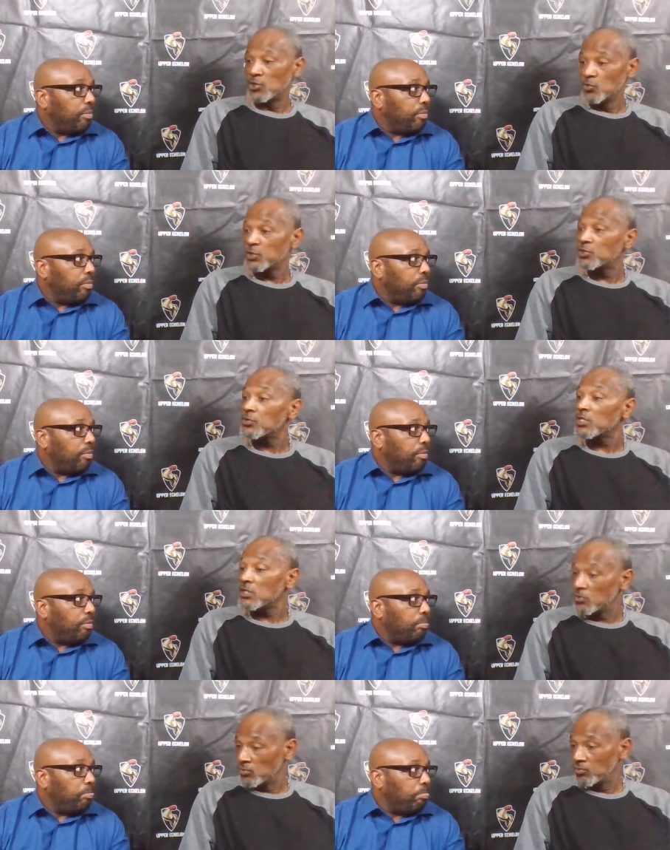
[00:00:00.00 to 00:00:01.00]
Speaker 1: do what you could
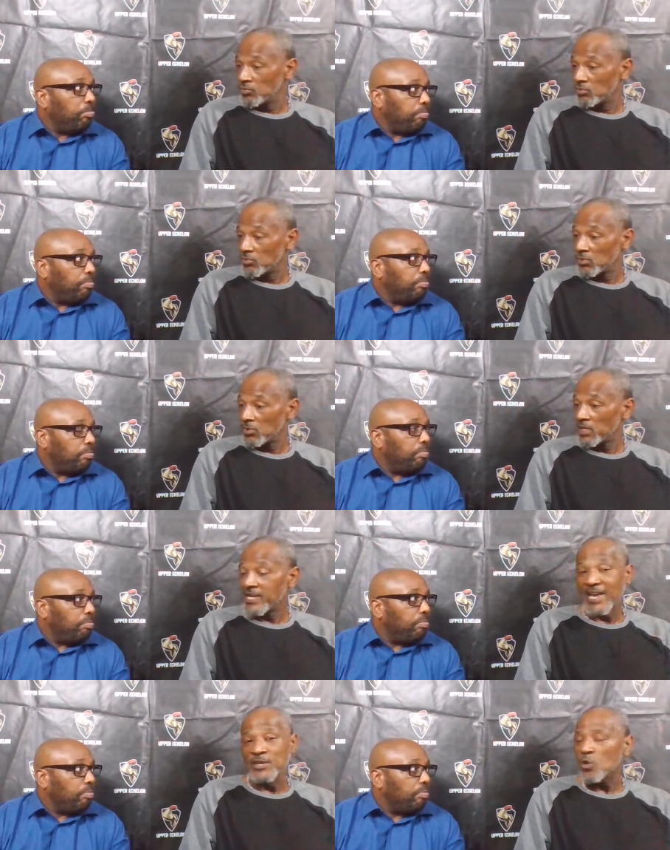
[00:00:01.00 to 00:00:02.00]
do,
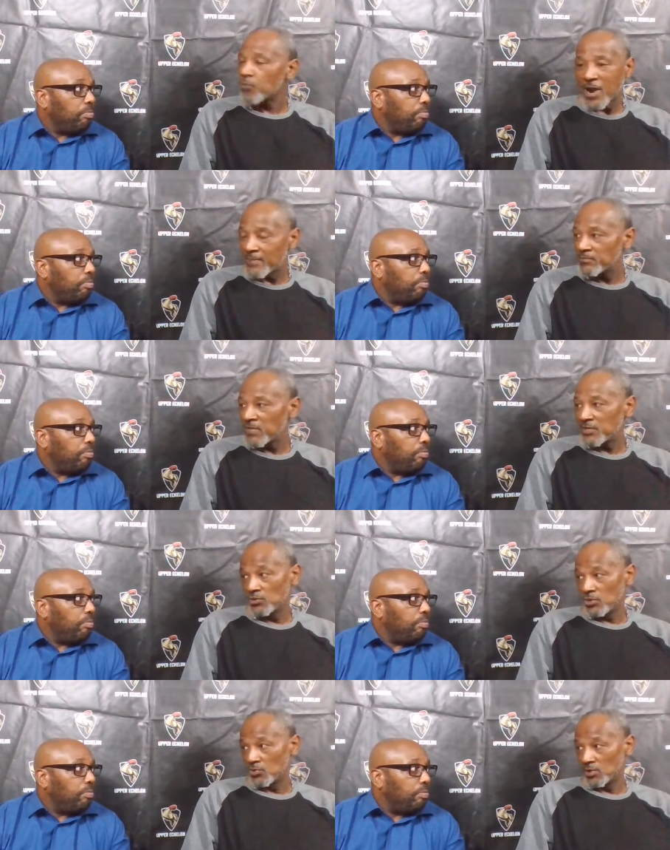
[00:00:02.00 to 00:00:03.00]
he had no problem letting
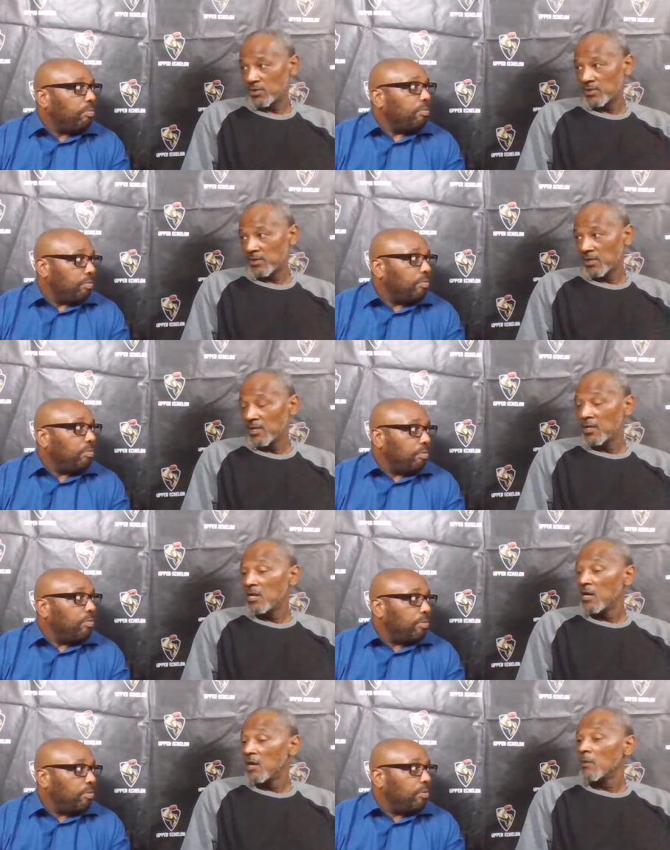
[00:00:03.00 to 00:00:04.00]
you do it.
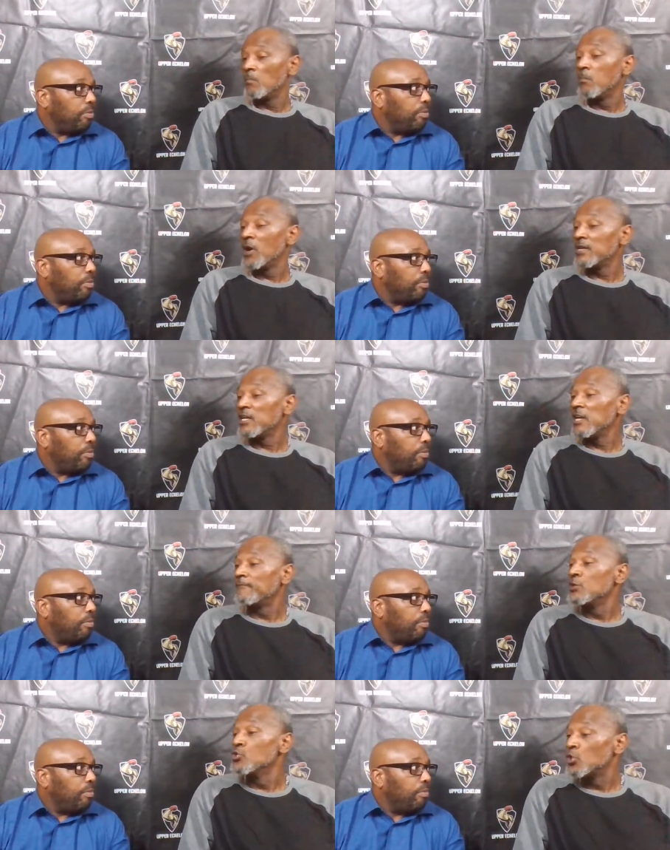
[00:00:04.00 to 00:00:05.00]
But
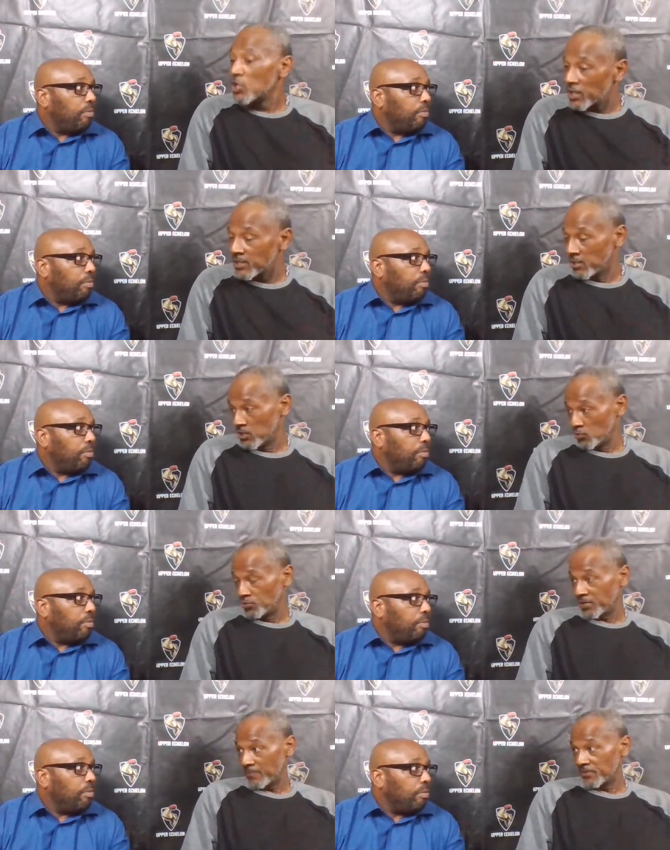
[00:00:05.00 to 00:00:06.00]
if you couldn't do
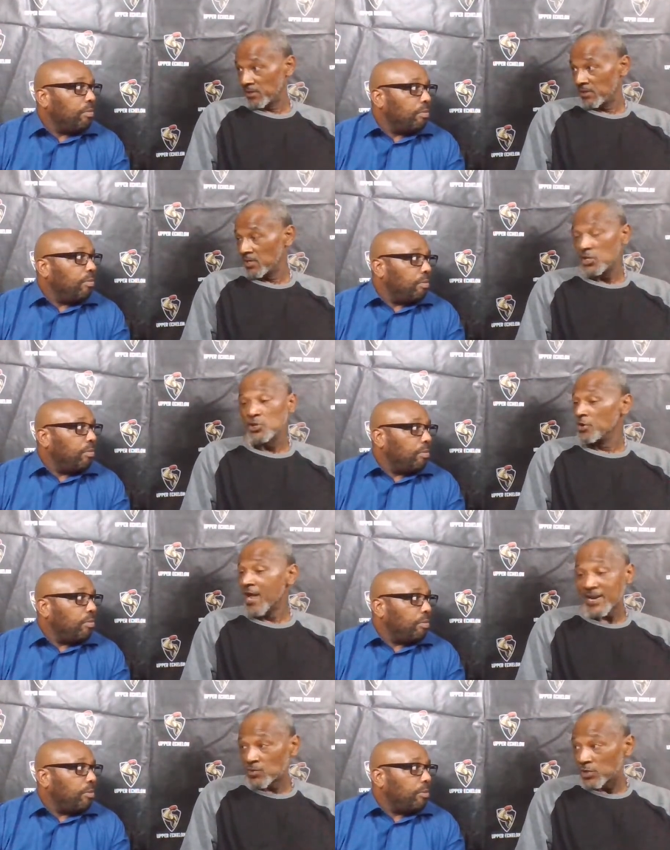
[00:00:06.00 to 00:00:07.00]
something, you're
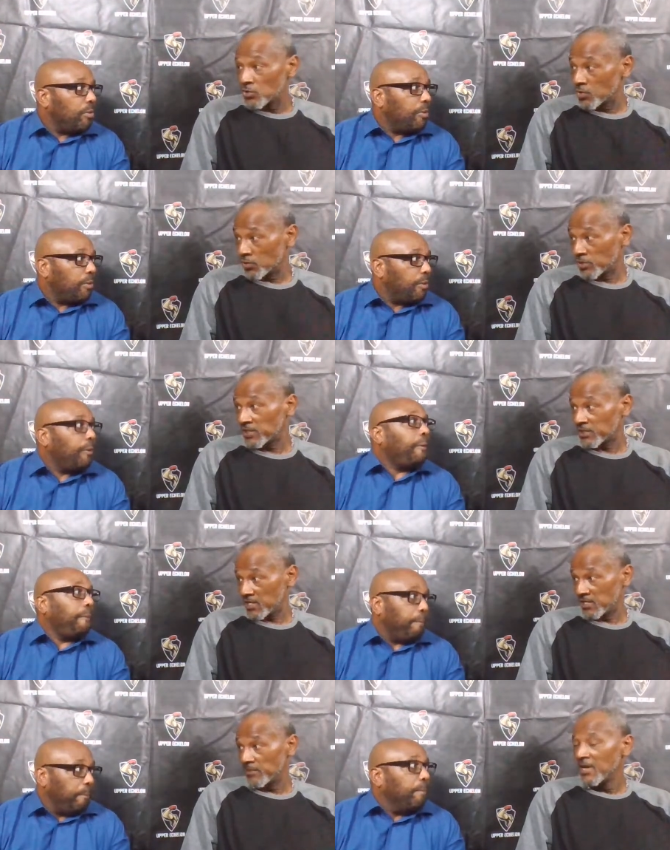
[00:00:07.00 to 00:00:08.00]
not going to do it on his
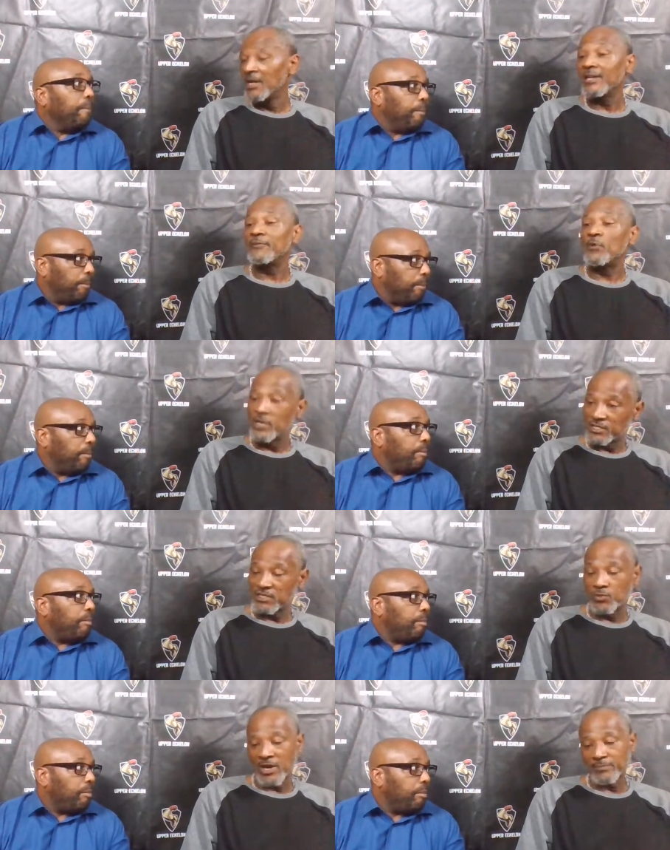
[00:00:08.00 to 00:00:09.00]
team. For
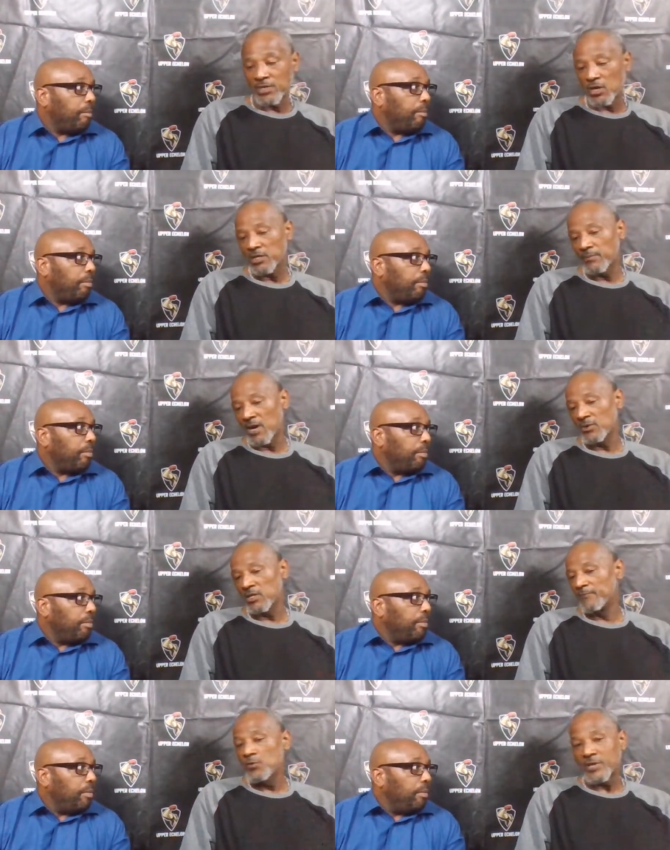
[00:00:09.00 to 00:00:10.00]
instance, what I'm talking about,
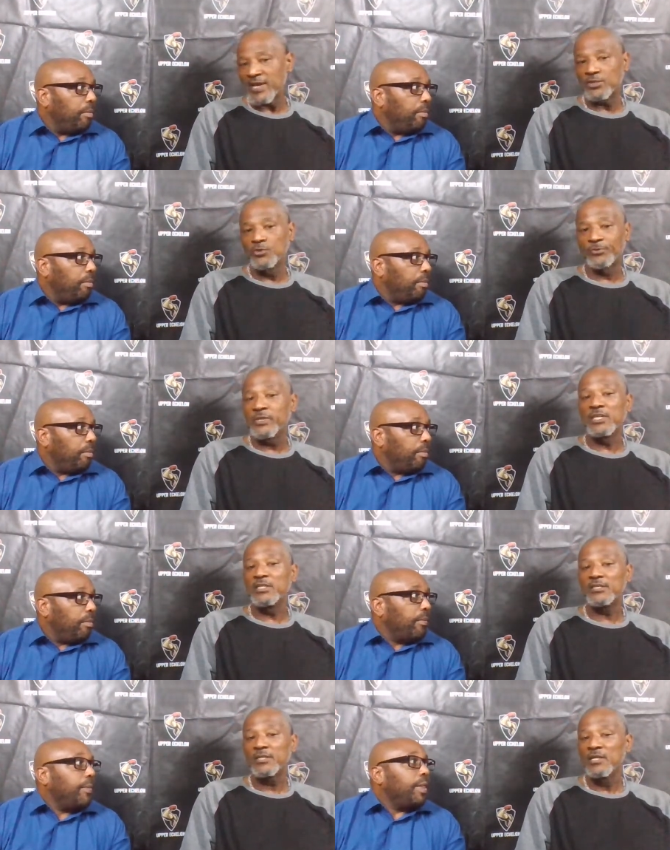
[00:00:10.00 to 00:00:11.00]
if you can't shoot
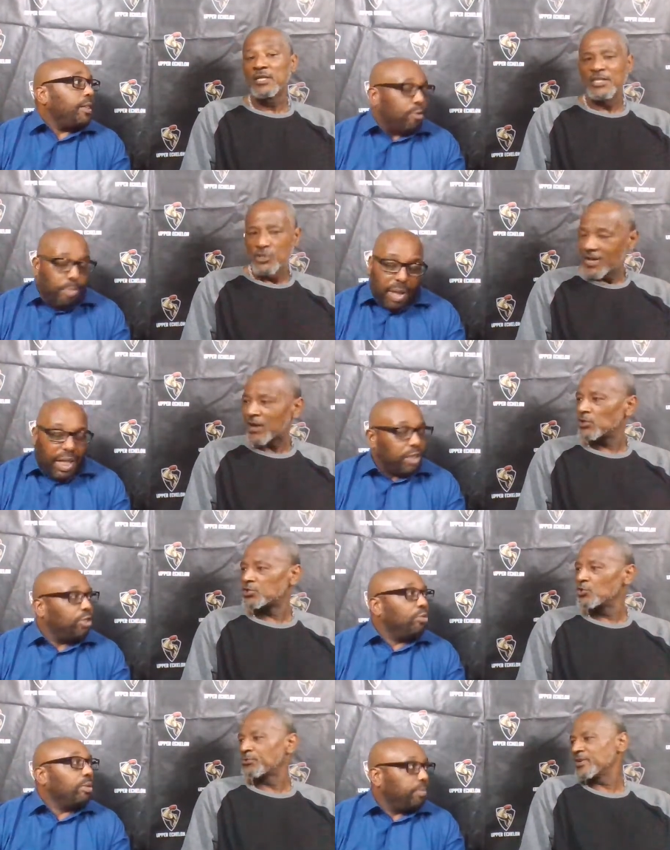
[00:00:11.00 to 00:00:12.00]
threes, you're not going to
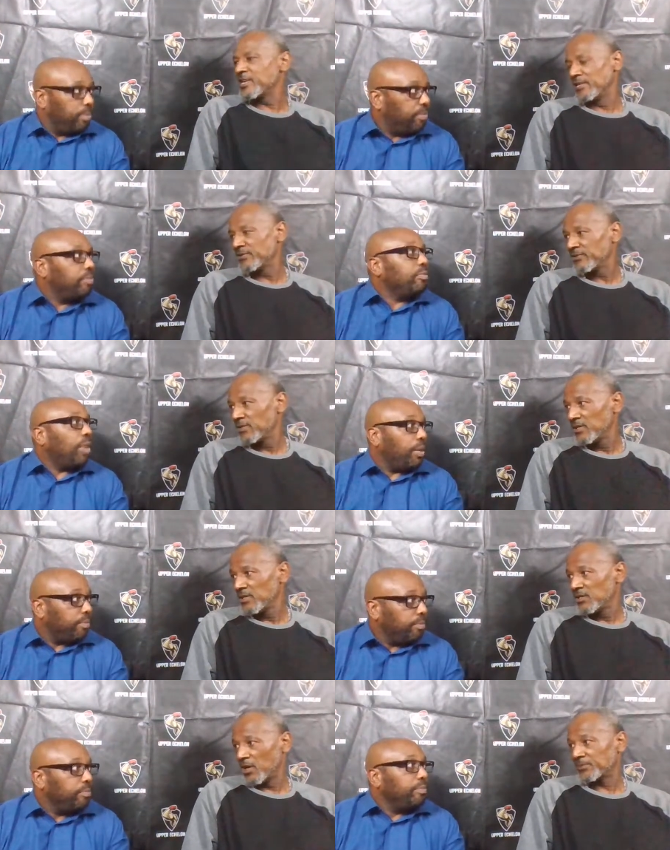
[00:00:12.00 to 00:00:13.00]
shoot threes. Right.
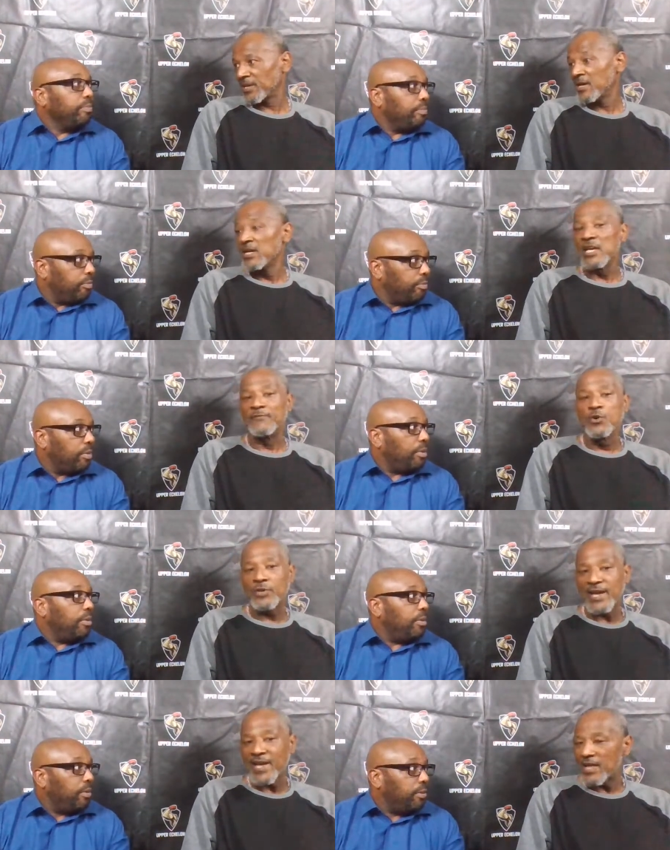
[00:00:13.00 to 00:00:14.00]
You know what I'm saying? If you
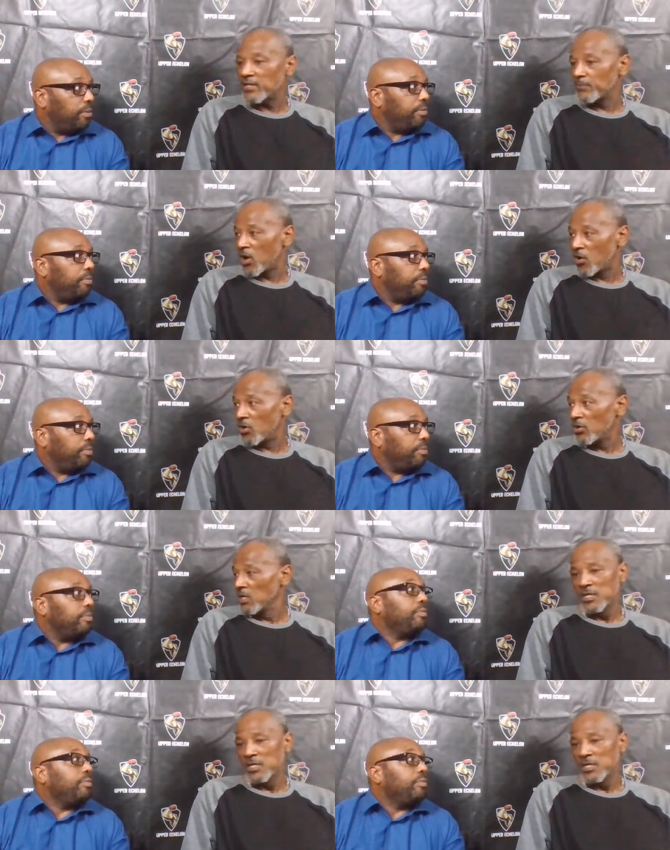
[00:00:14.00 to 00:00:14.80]
can't handle the ball,